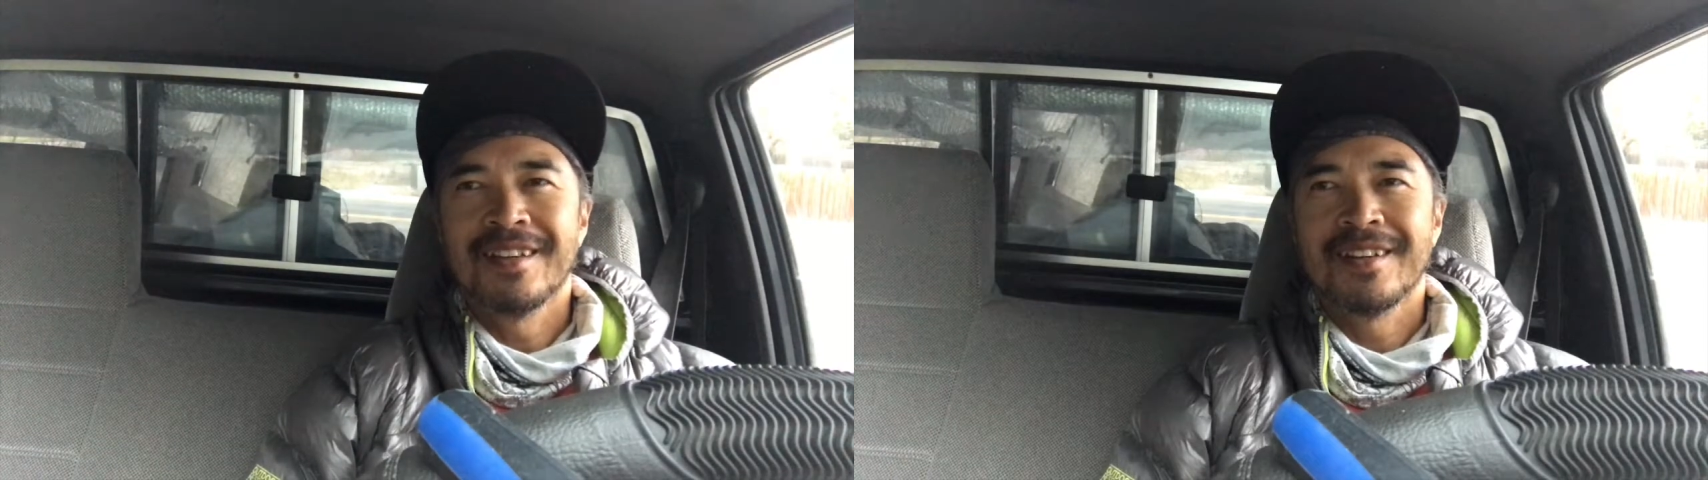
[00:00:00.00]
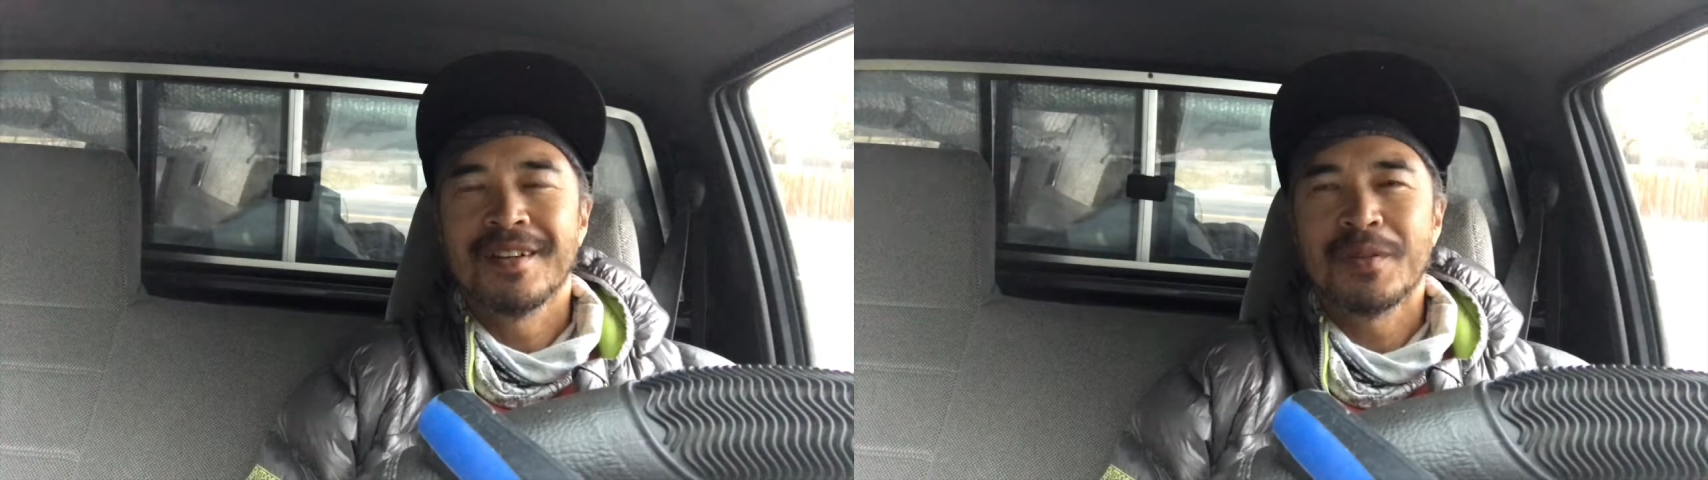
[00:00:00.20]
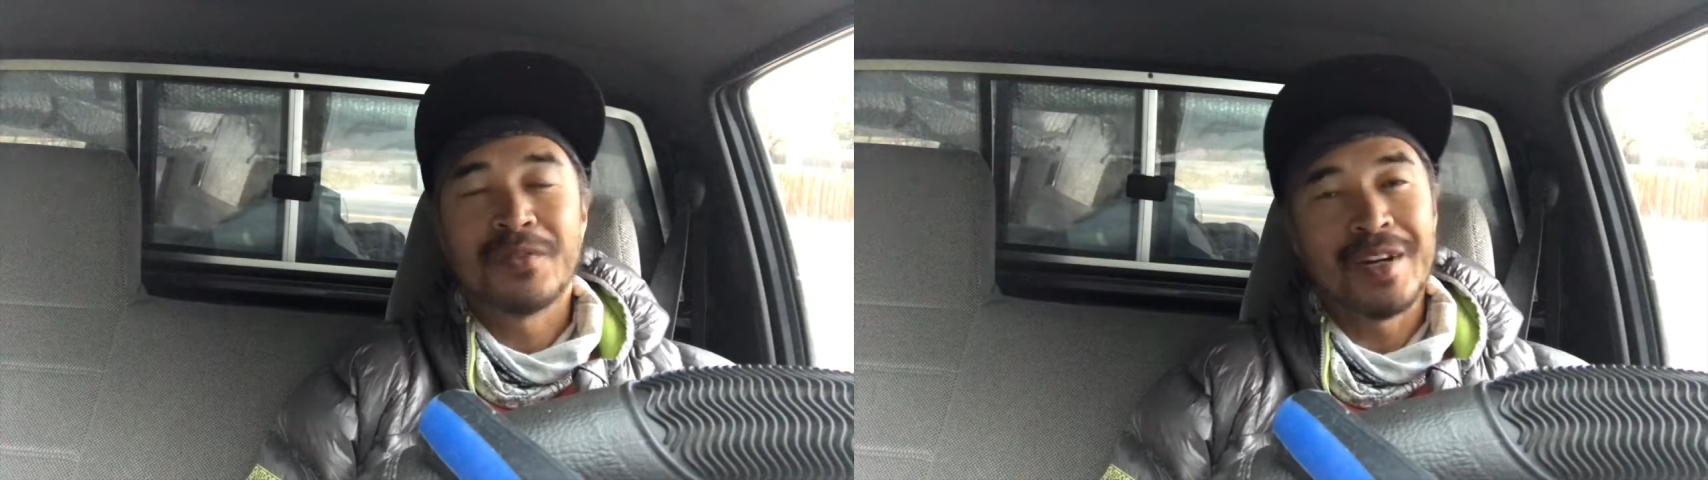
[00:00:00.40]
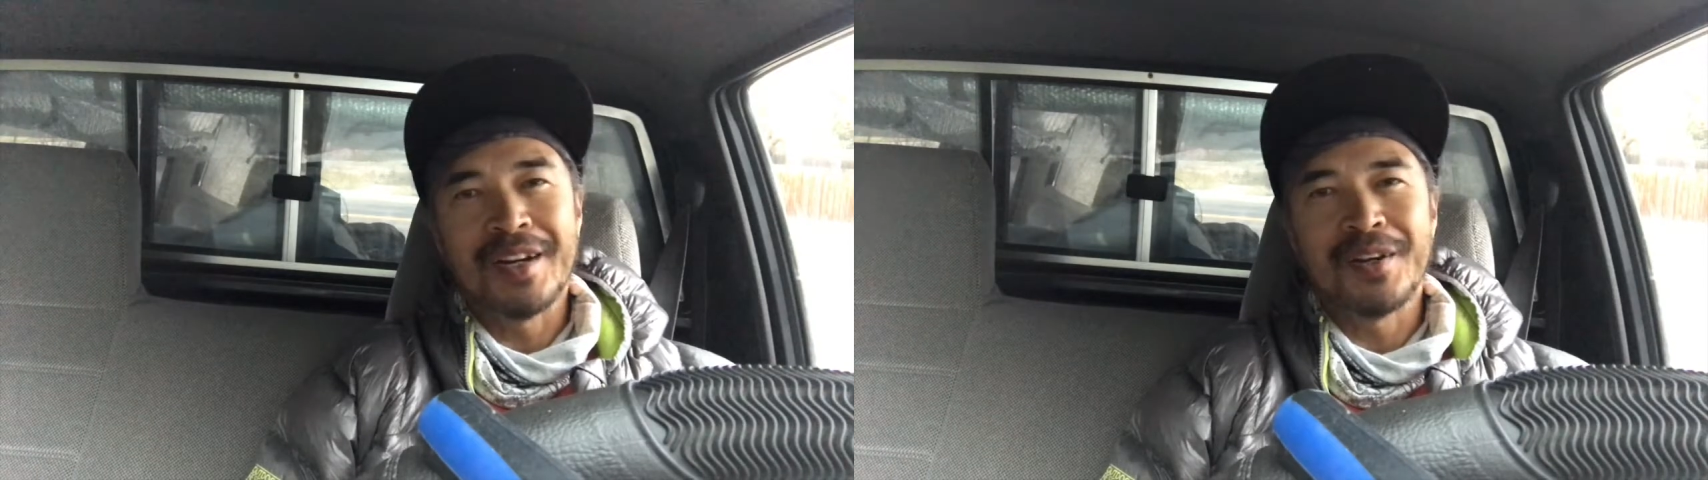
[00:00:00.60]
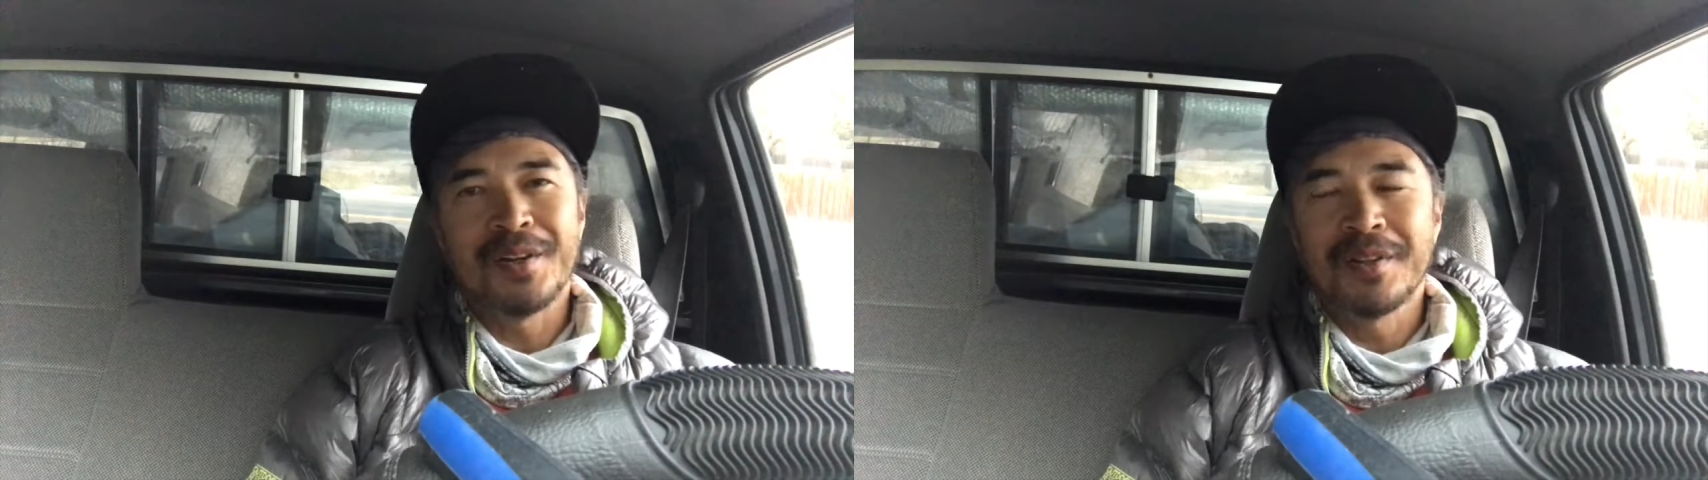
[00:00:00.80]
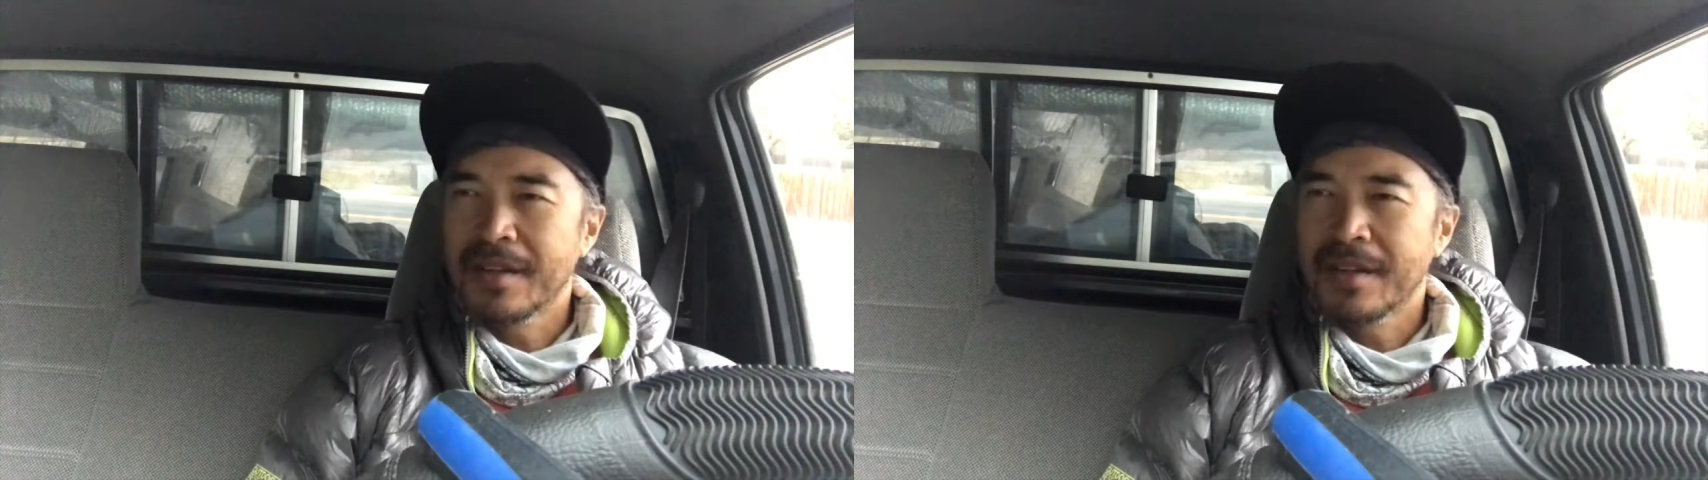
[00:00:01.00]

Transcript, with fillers: uh, Fire.